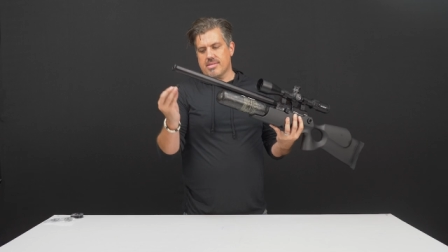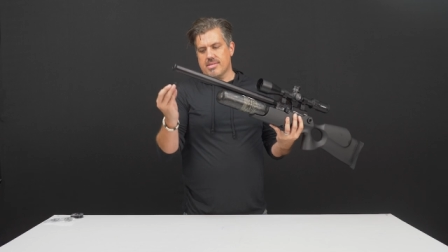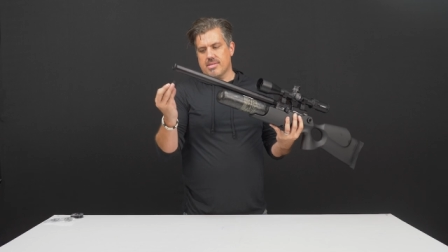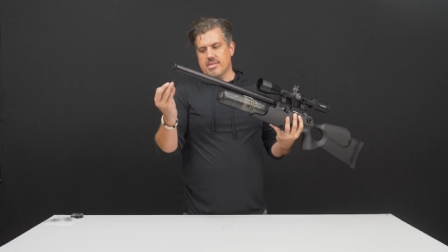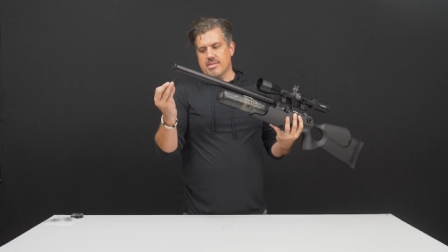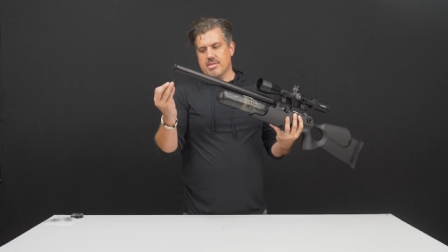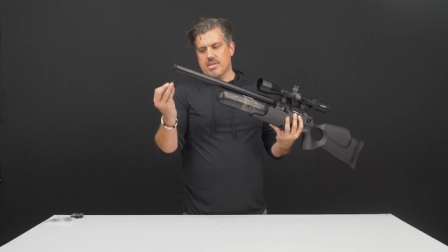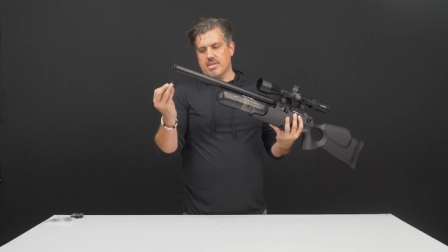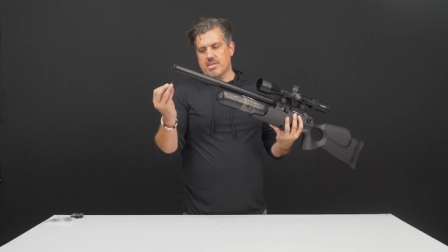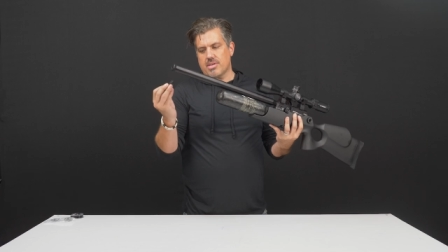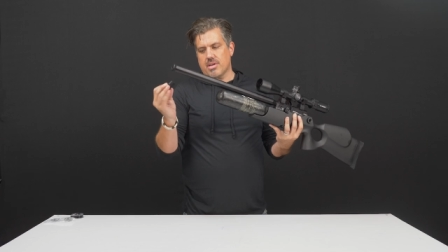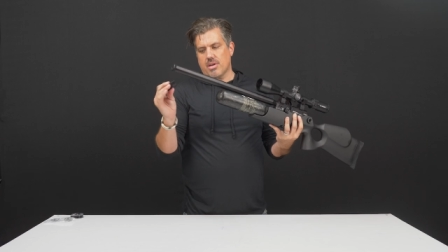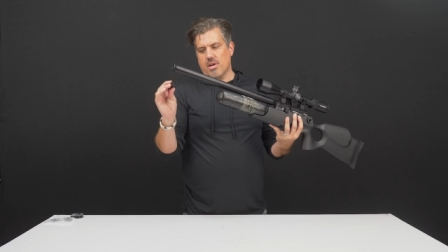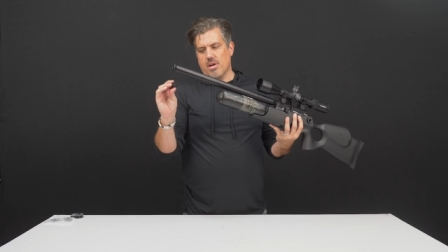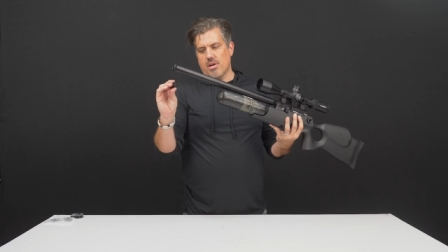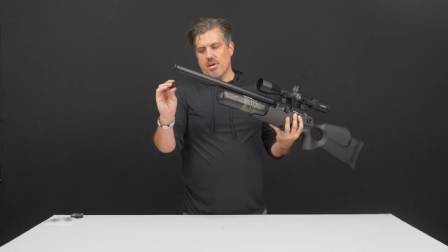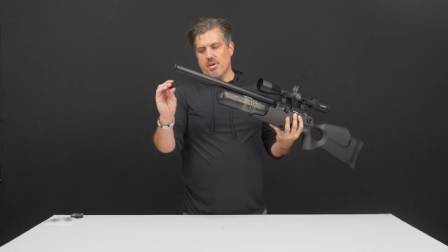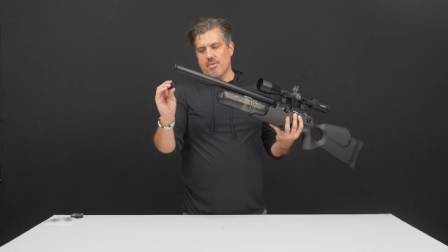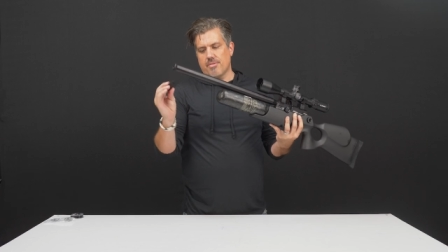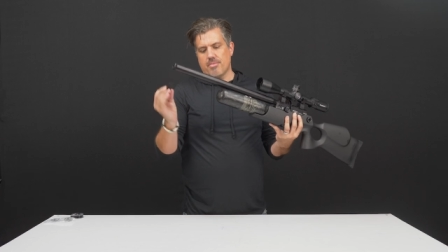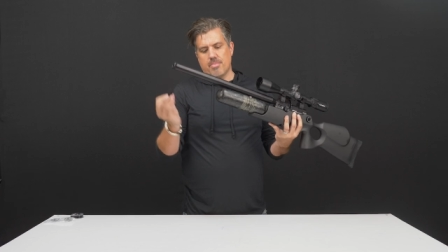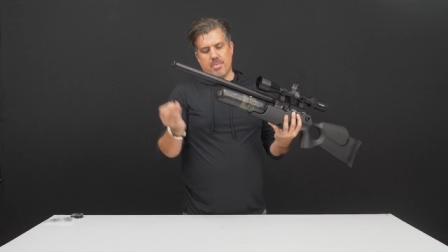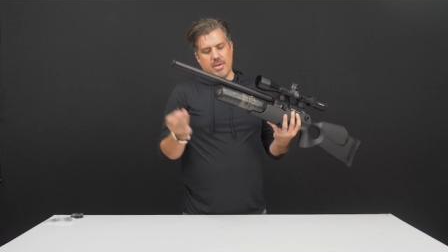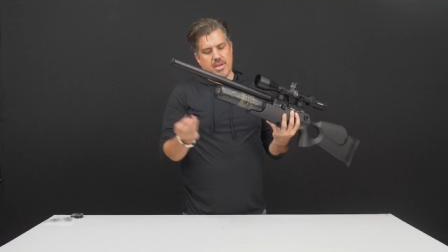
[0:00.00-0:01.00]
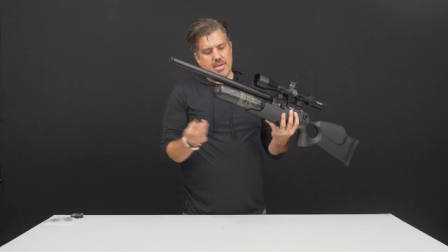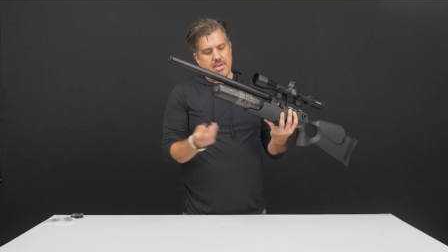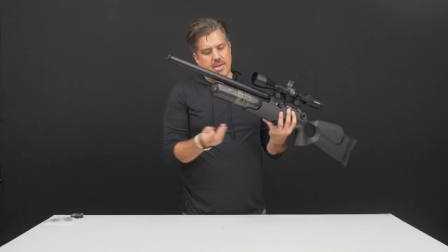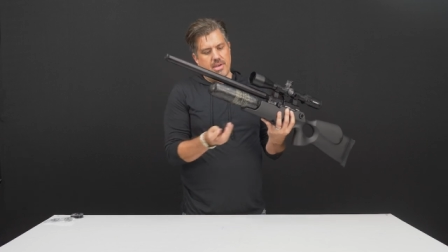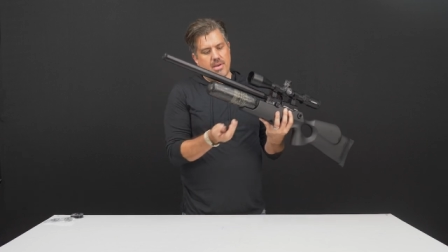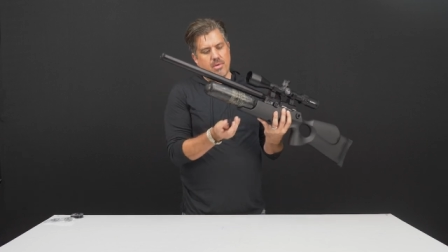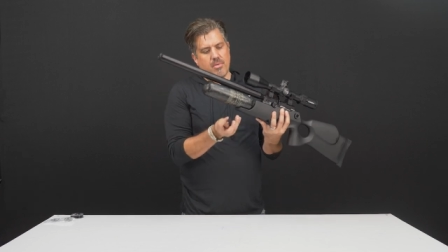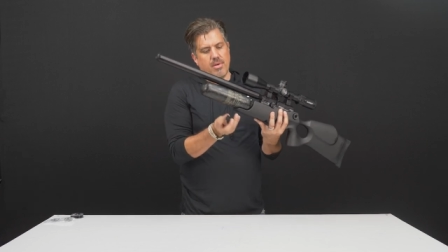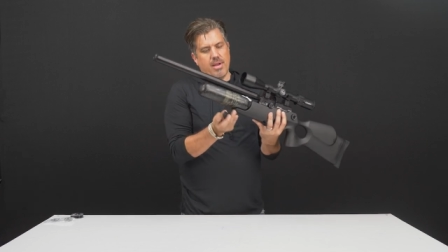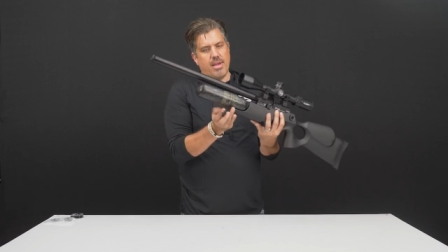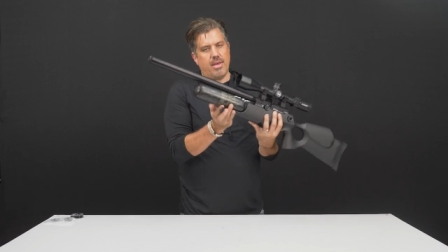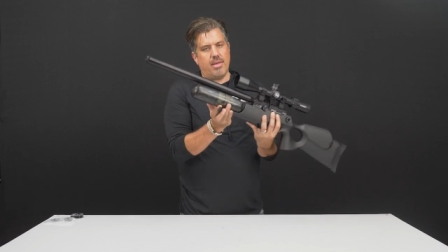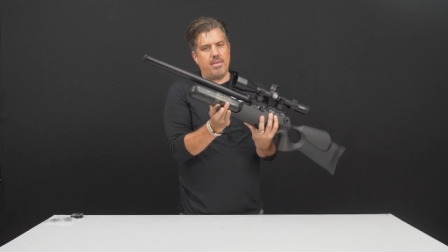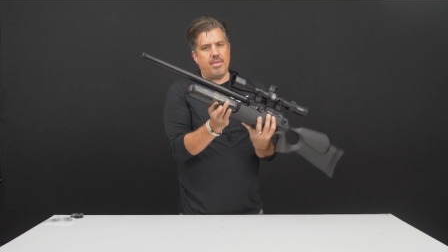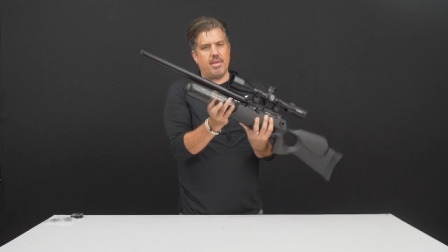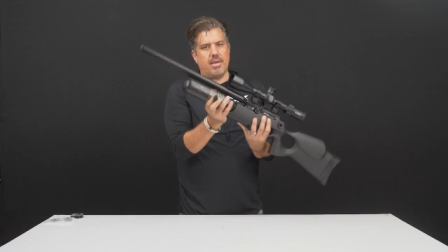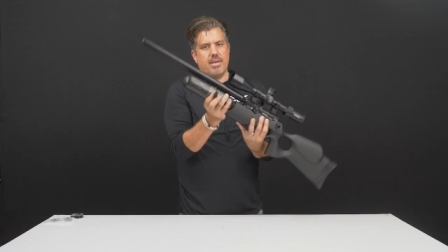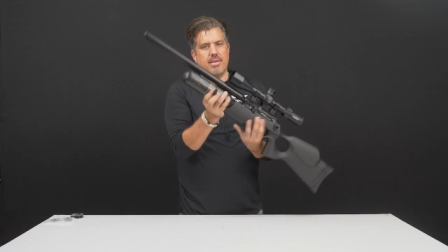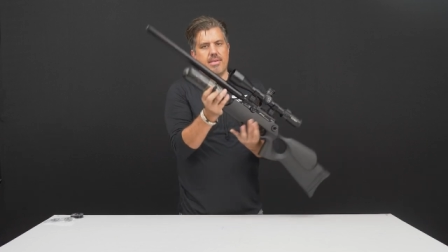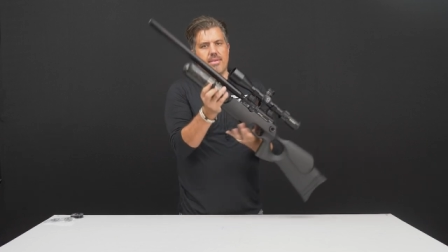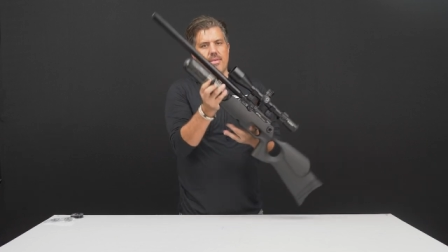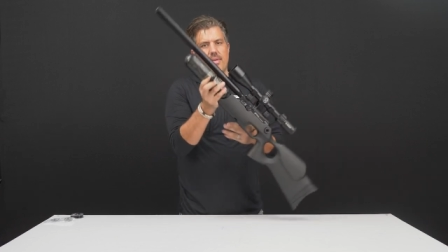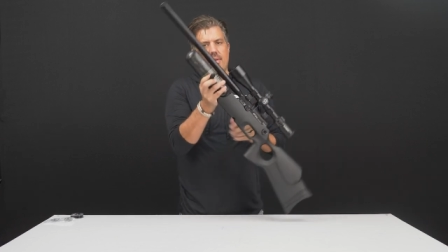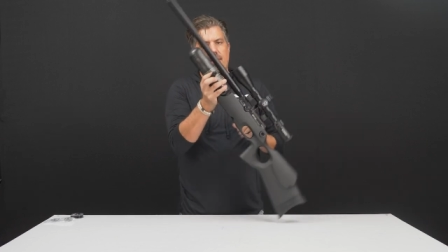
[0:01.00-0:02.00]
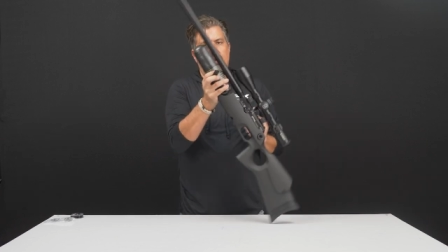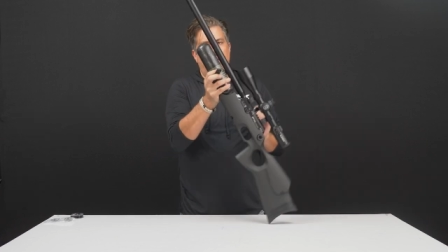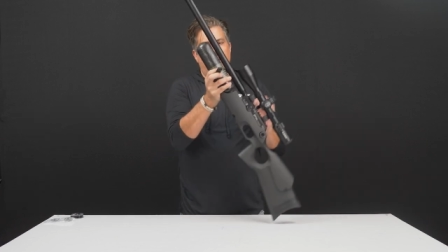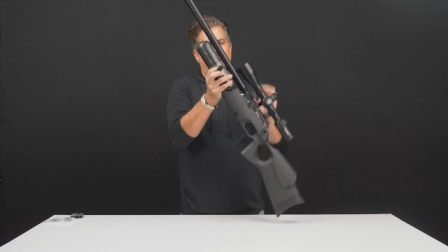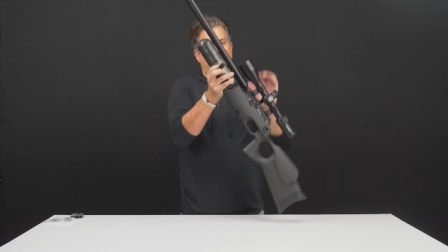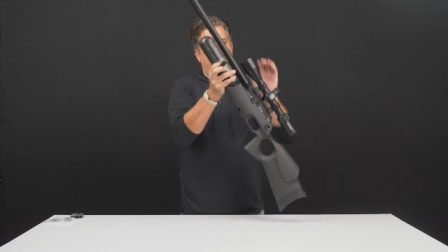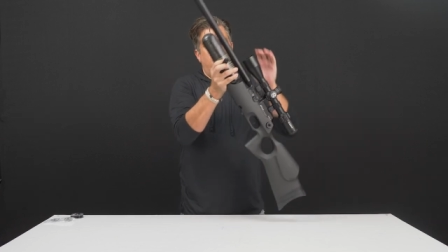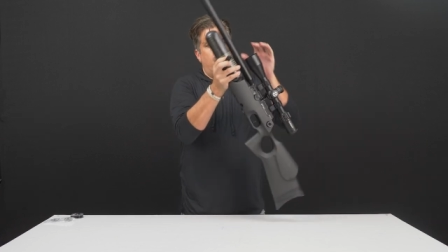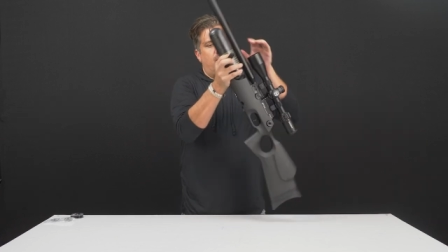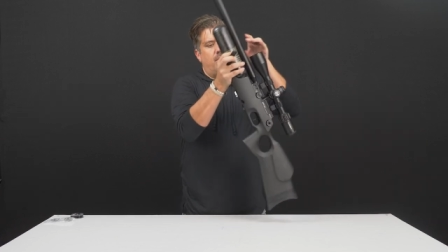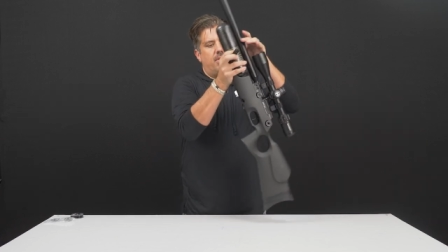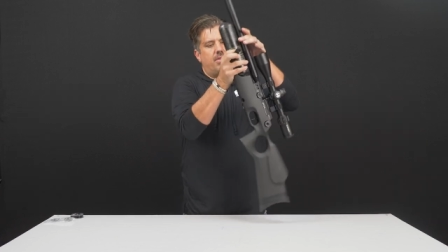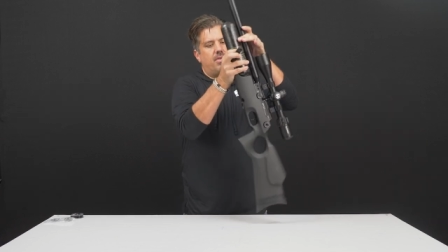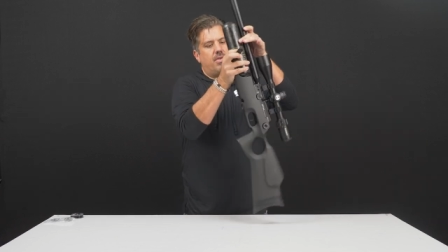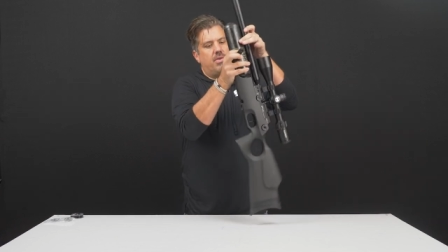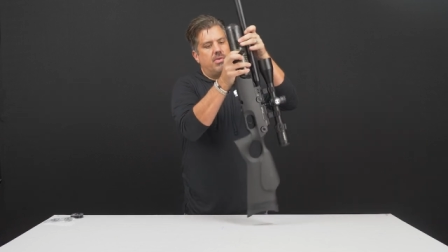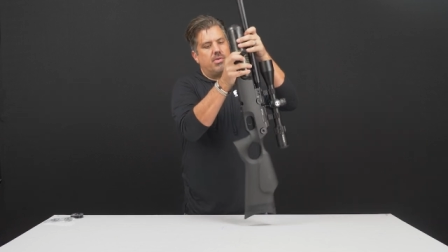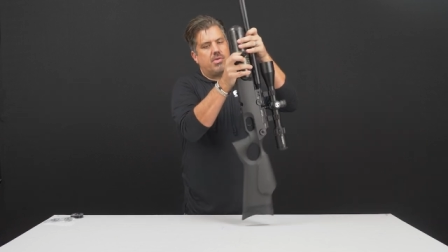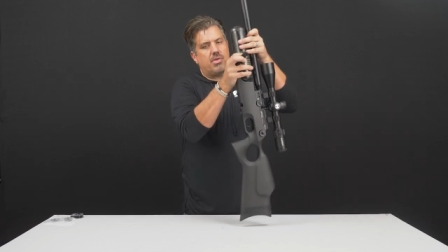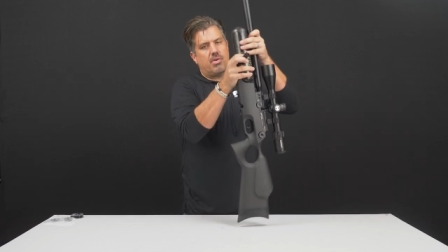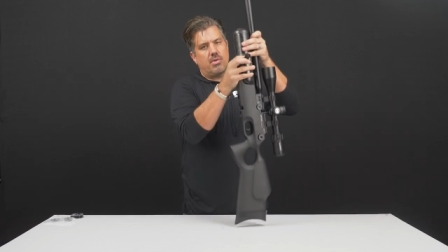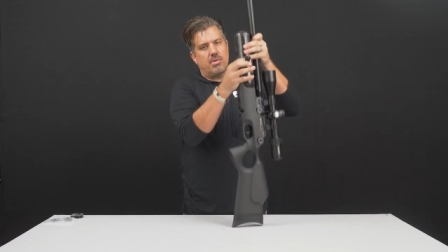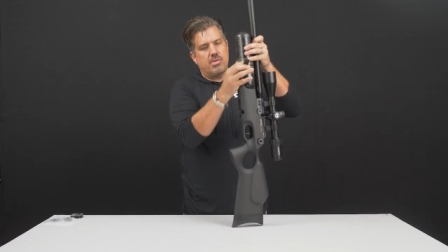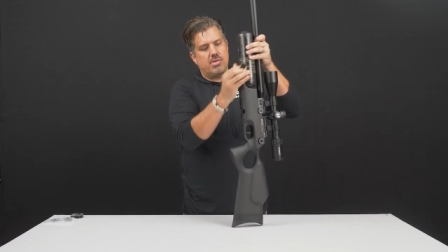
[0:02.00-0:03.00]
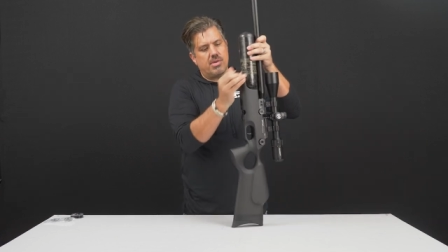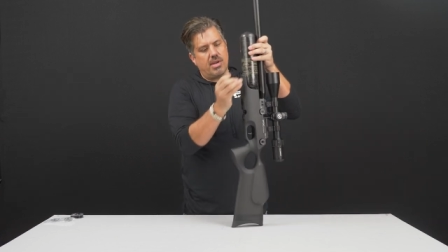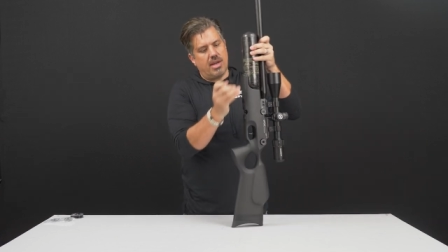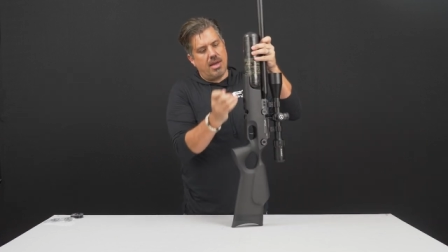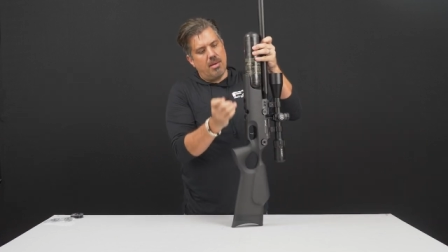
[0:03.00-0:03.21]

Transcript: this is just a curved Picatinny rail that with two screws